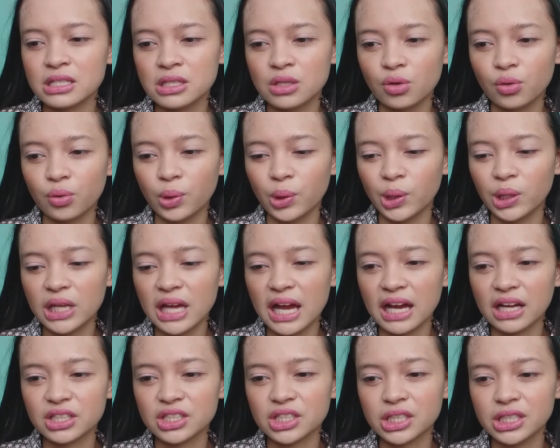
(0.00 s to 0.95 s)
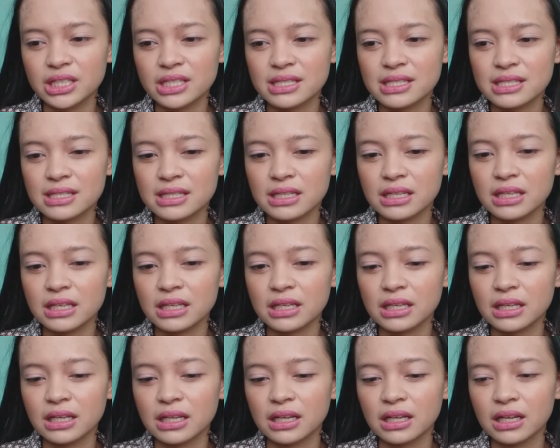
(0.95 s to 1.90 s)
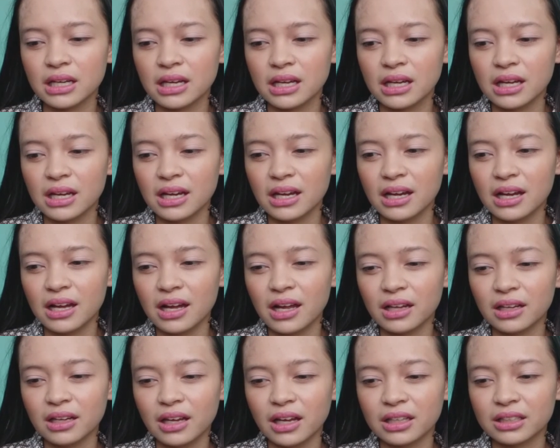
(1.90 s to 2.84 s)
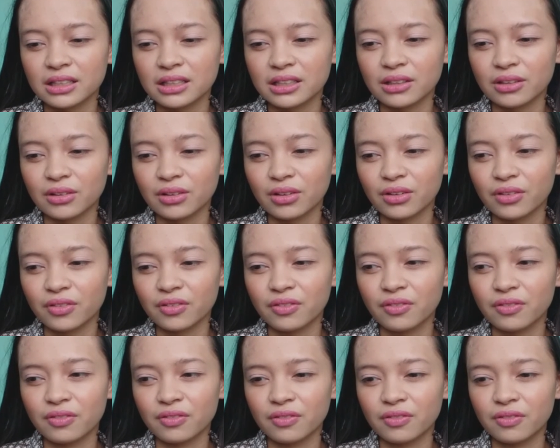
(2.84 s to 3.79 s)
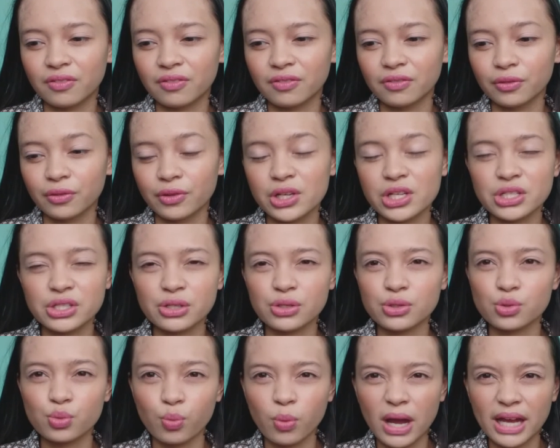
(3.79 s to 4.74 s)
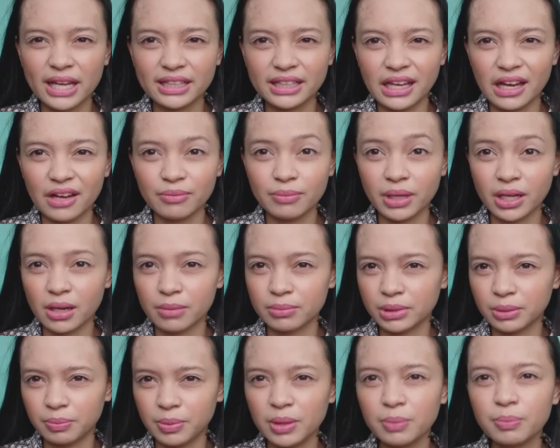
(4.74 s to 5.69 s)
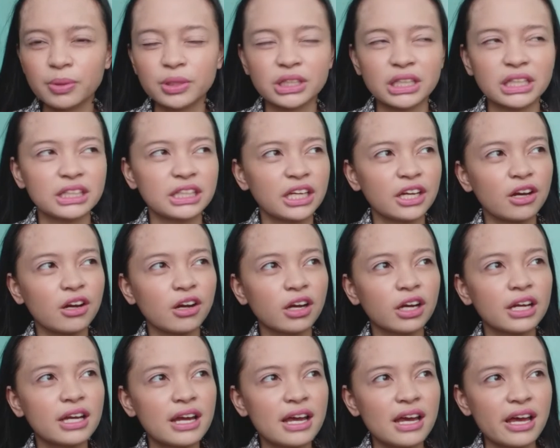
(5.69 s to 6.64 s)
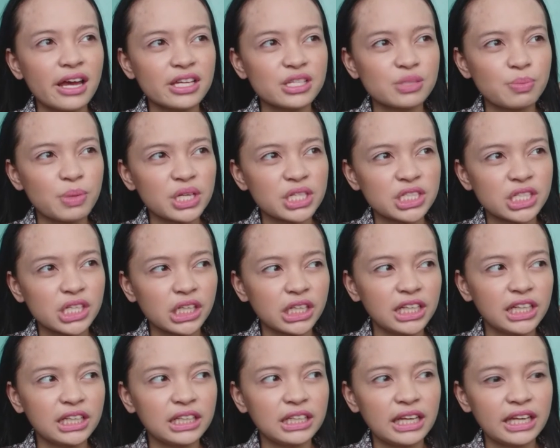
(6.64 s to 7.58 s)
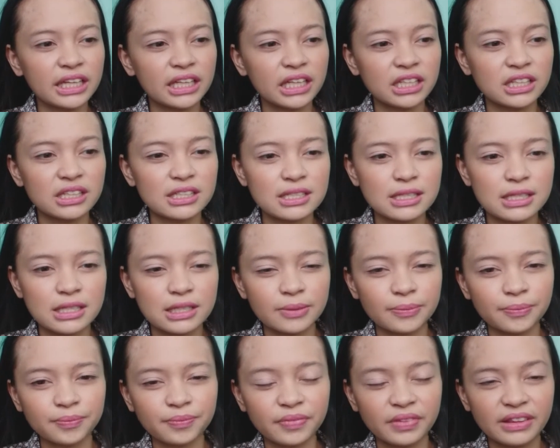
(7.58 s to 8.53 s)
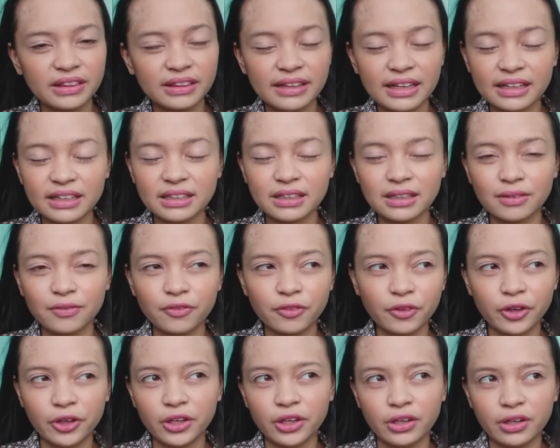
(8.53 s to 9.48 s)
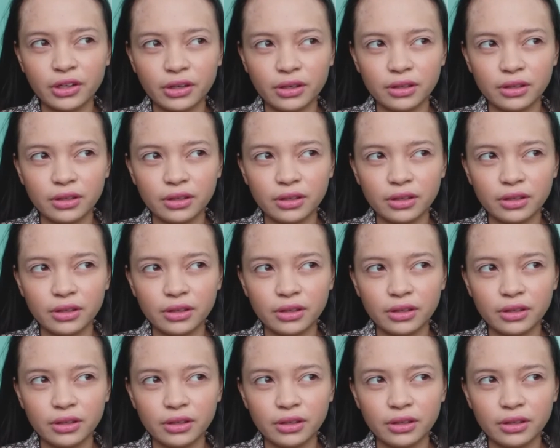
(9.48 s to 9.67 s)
you would actually see a lot of reasons why they have become the people that they are, especially like in the like for